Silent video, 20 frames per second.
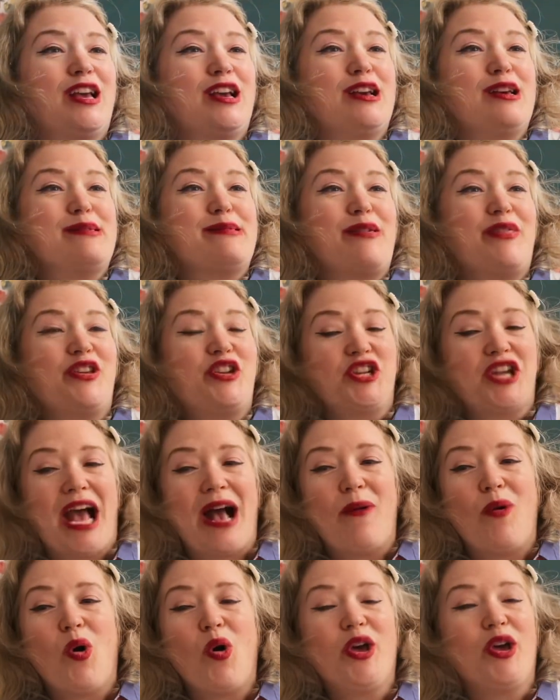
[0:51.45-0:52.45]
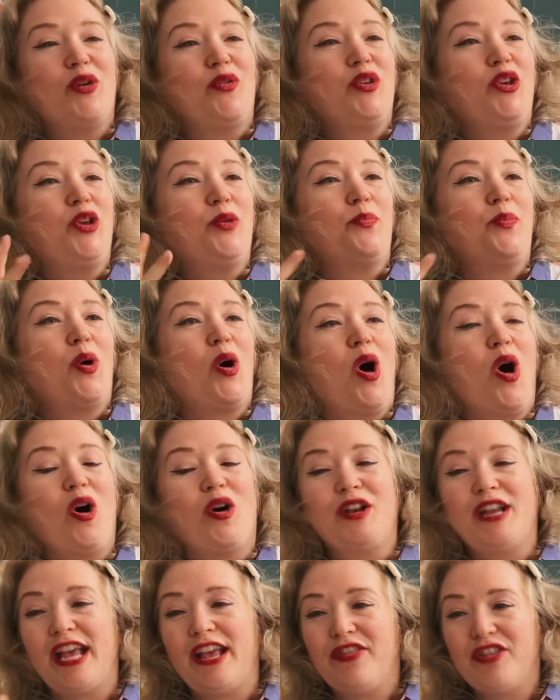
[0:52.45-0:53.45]
So the shower oil you put on
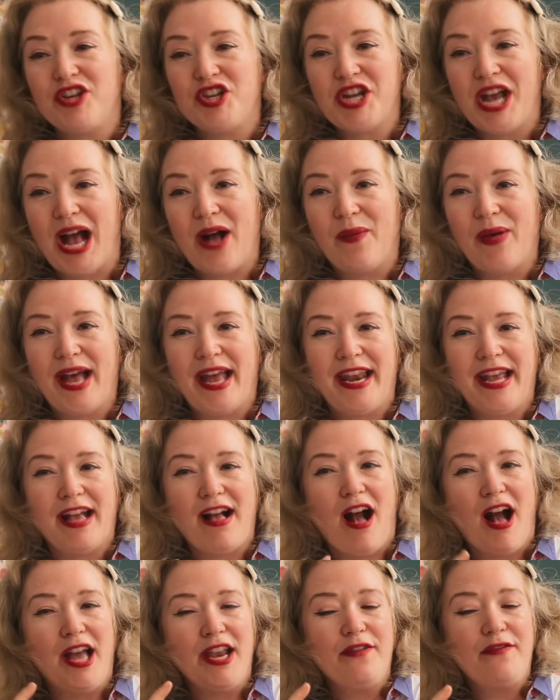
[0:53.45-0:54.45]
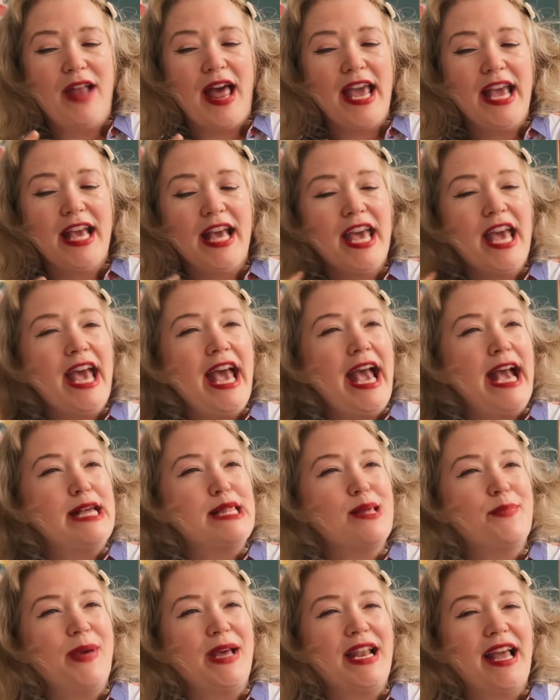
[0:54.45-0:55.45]
in the shower and it kind of like, it's a
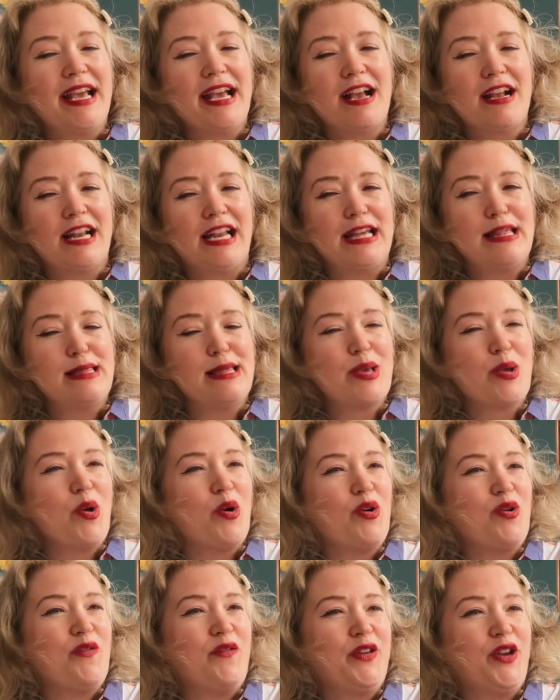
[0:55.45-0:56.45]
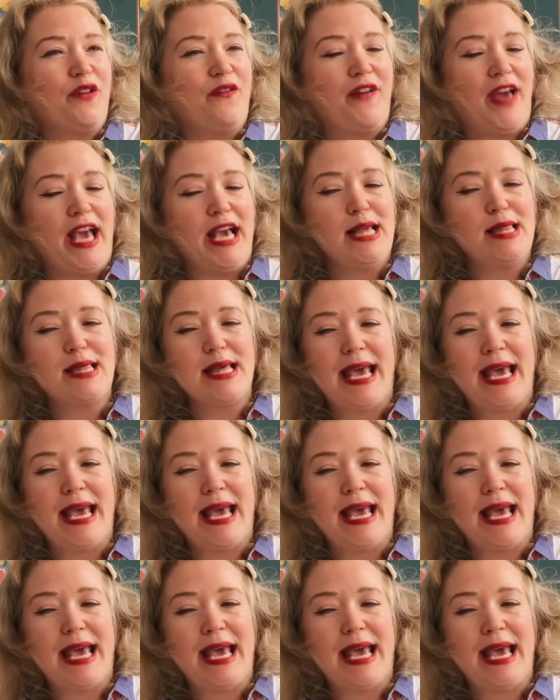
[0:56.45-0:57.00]
bit like a cleansing oil for your face.